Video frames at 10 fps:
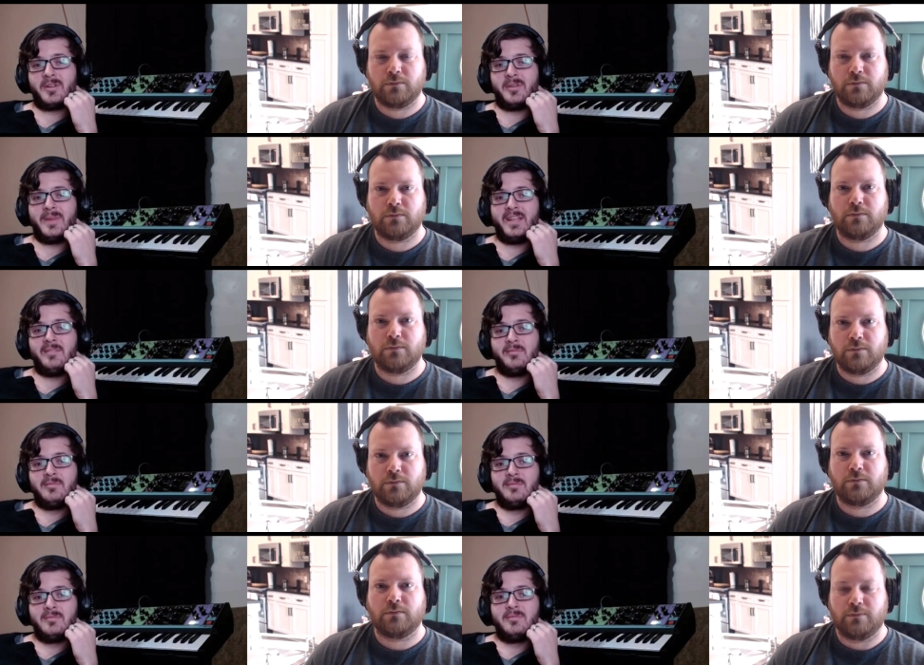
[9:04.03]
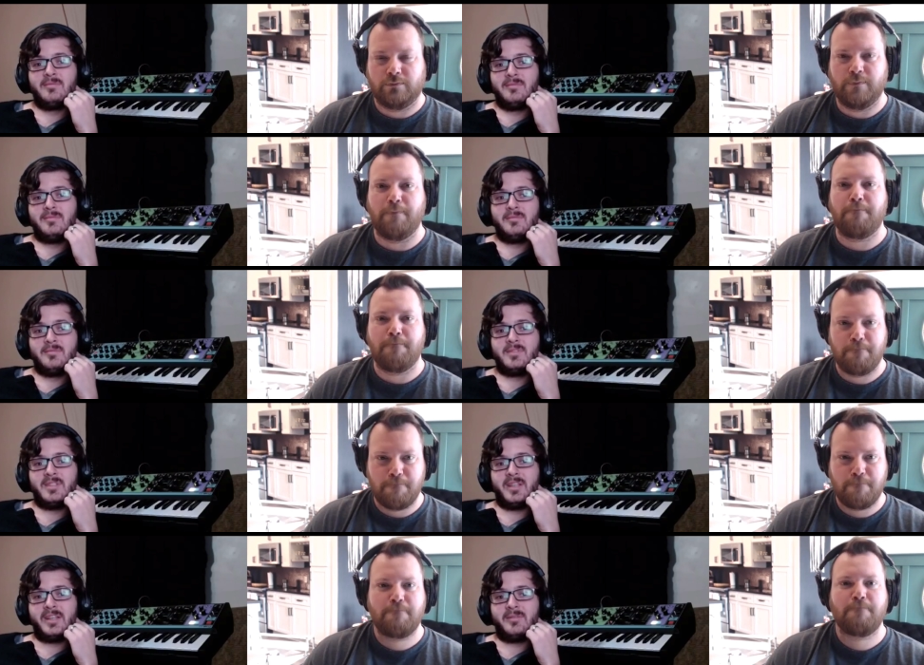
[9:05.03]
Speaker 1: admit it. So,
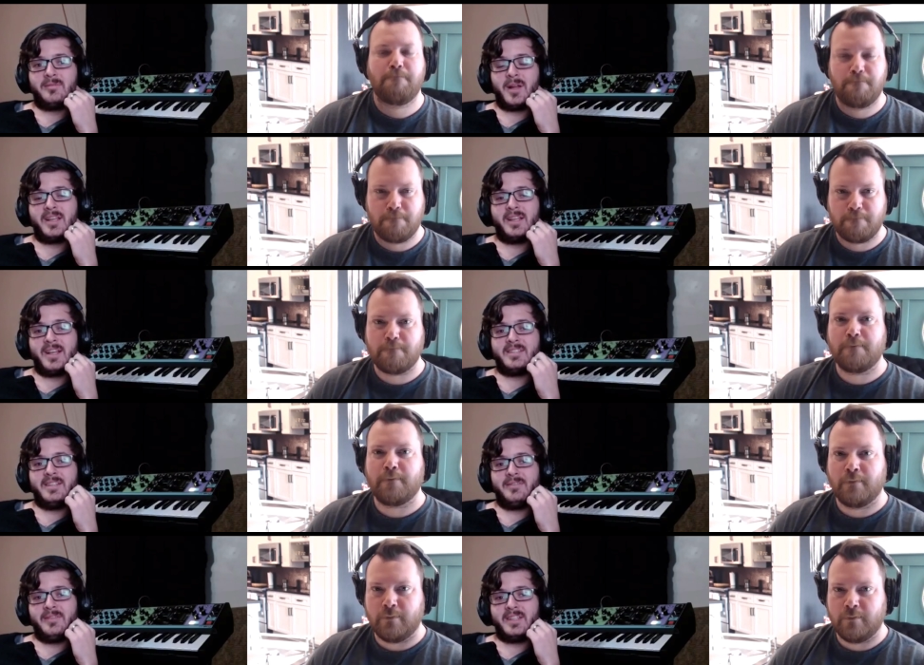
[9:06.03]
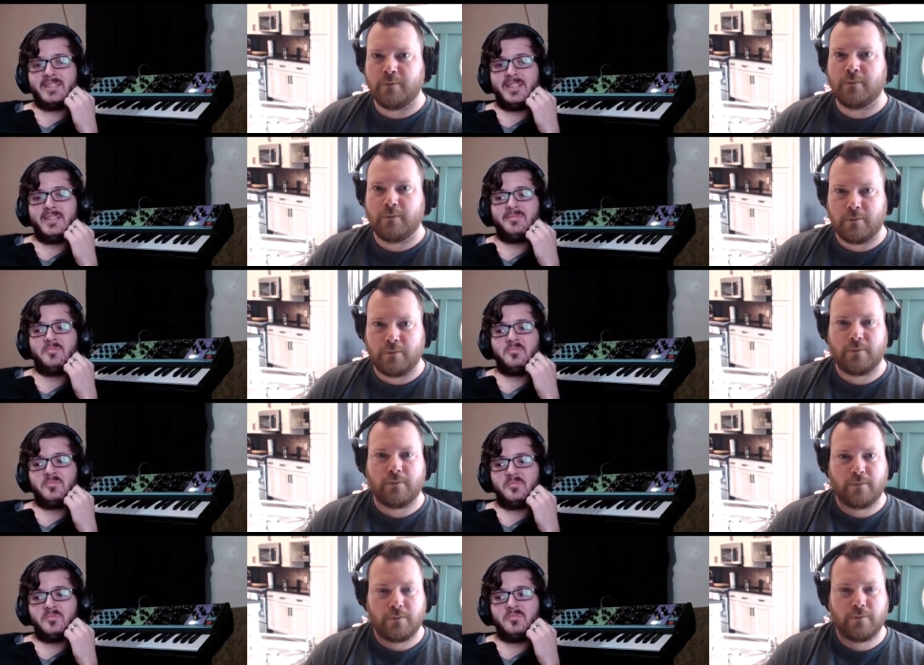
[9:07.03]
like, recognize it and fixing it.
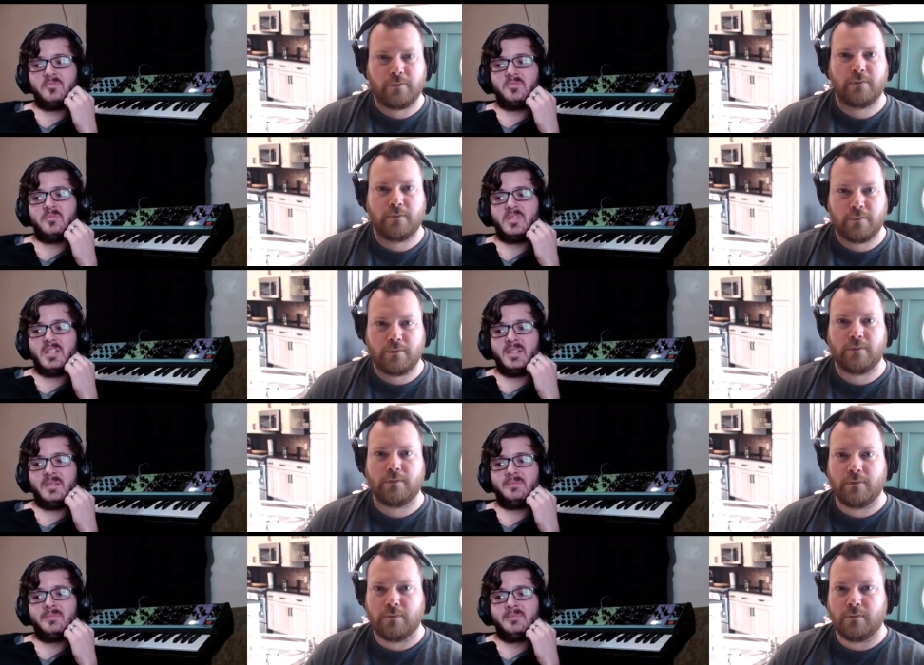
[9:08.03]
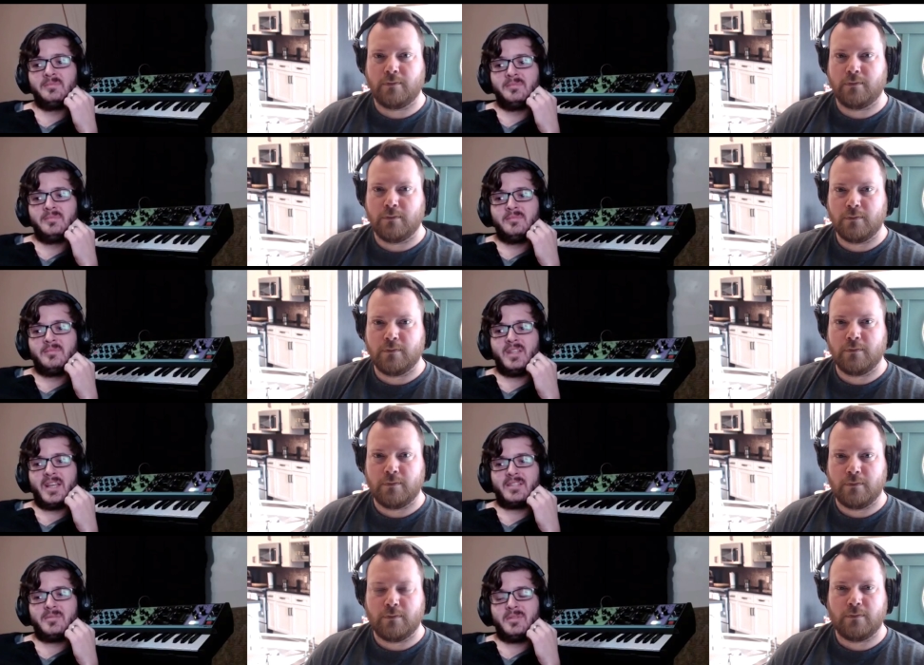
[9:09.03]
Um, the
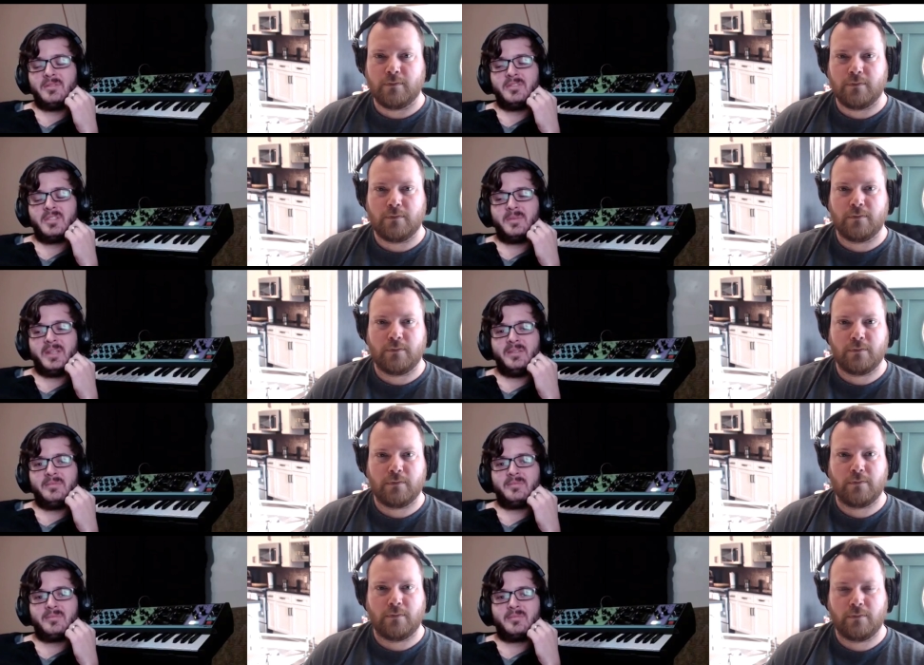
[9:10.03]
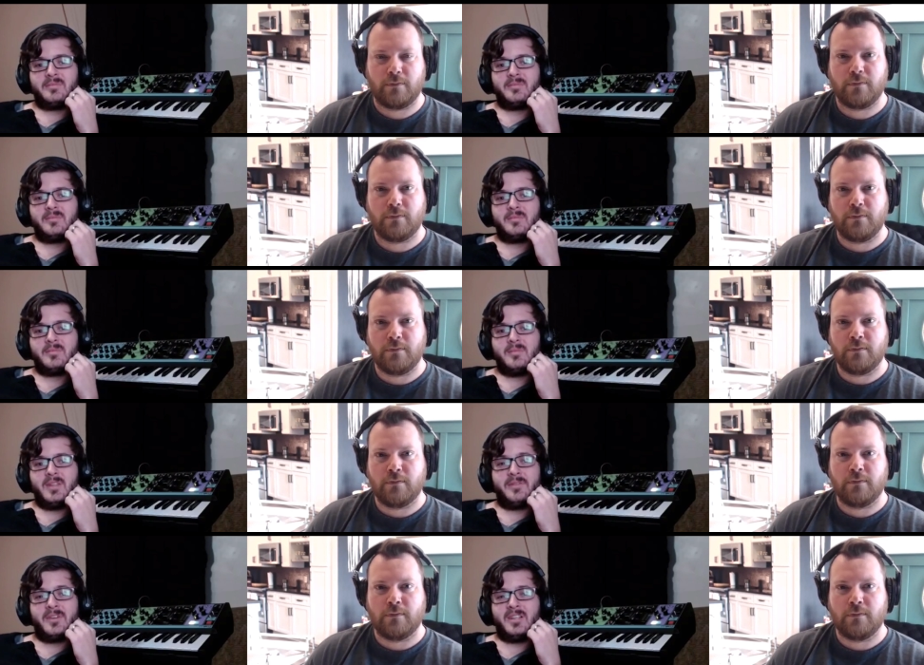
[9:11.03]
next one would just be
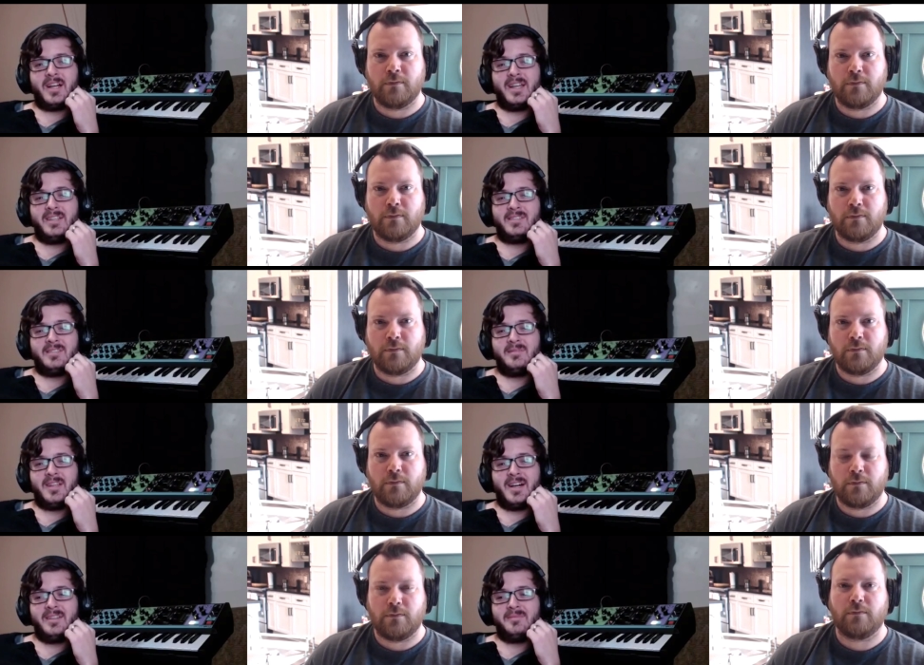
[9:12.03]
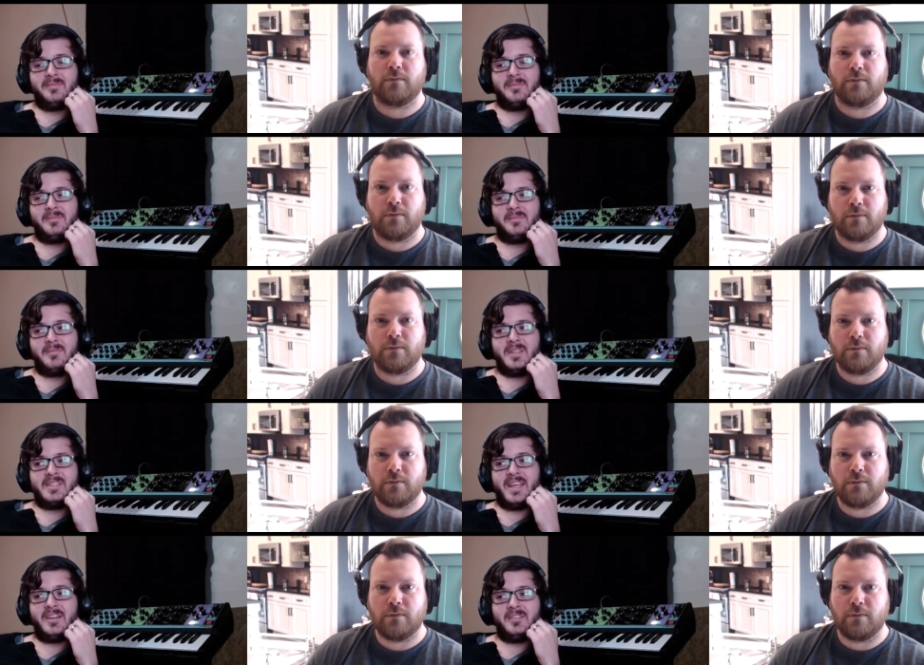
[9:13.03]
love your clients, not the
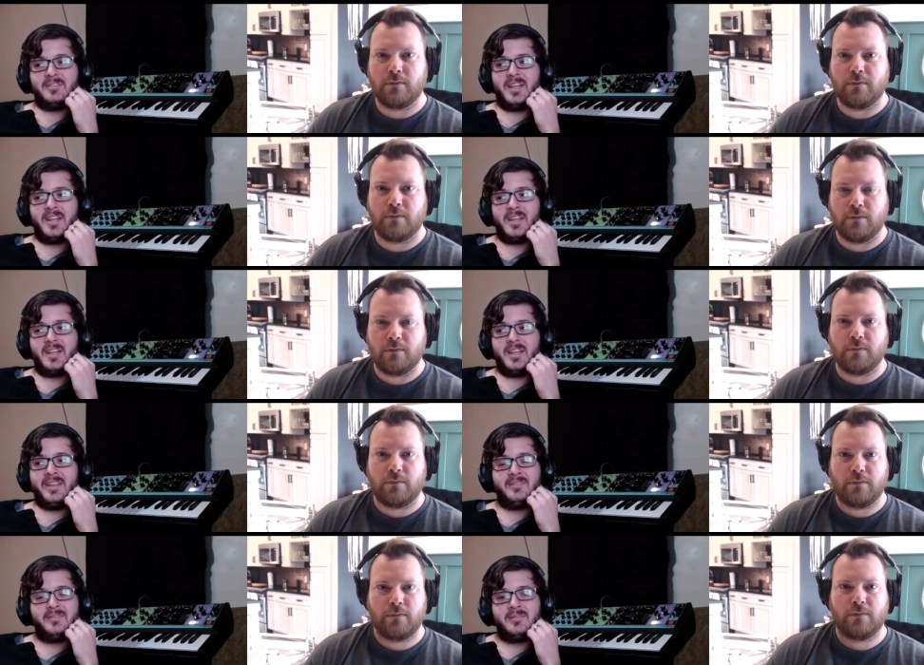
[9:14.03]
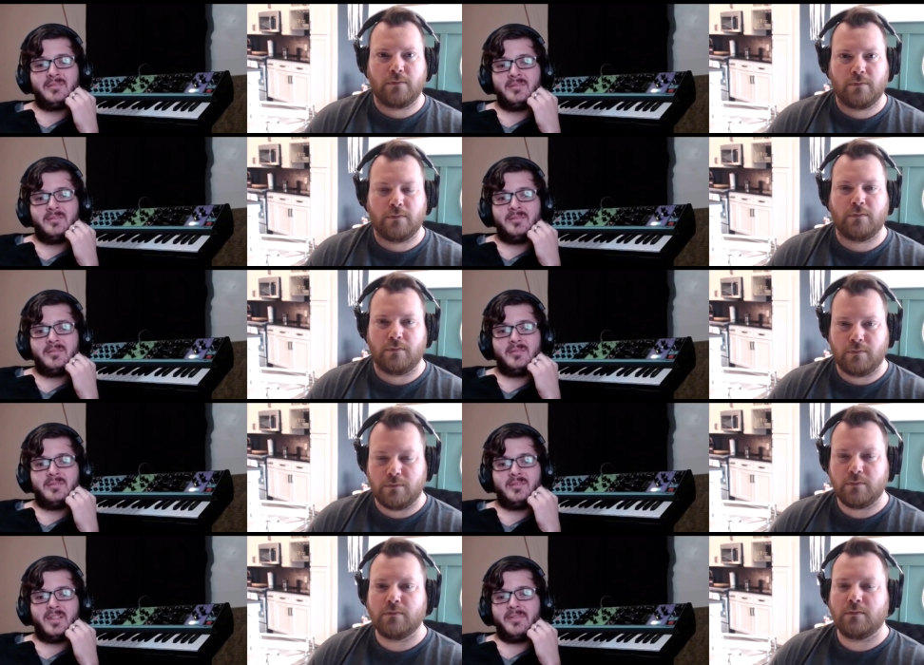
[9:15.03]
sale, not the money.
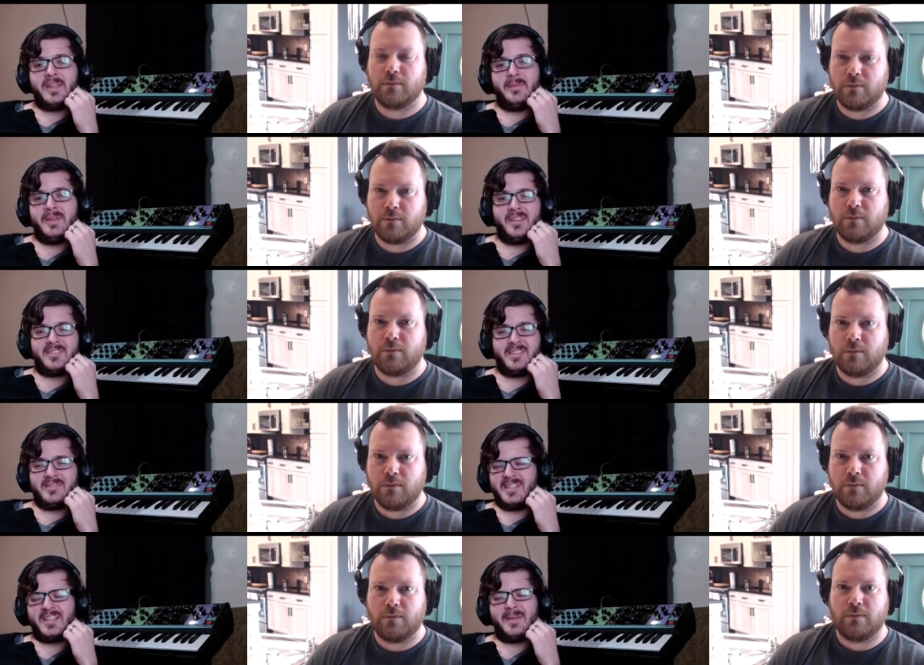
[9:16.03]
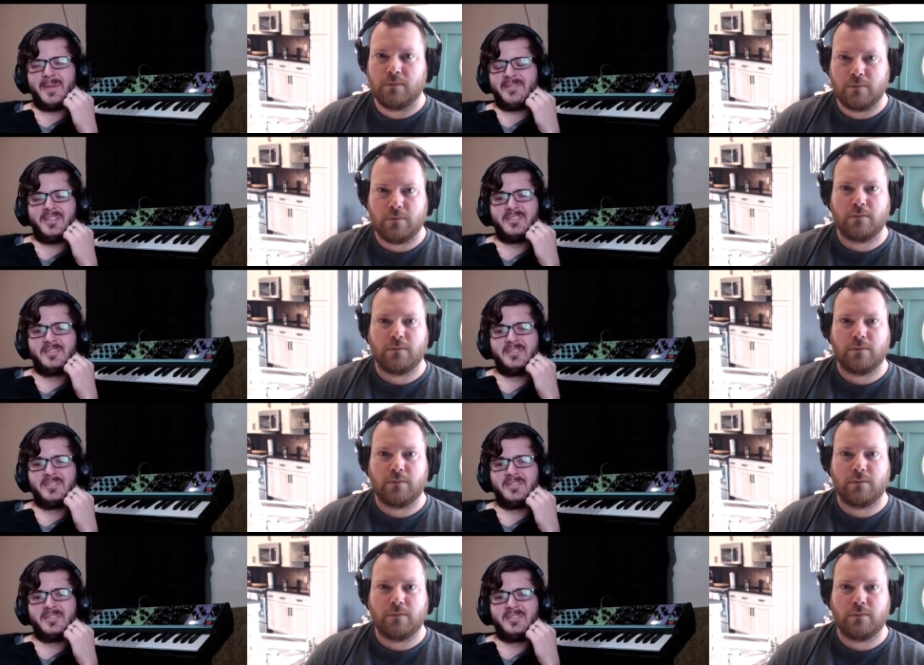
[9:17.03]
Love them, and the other stuff's going to come after.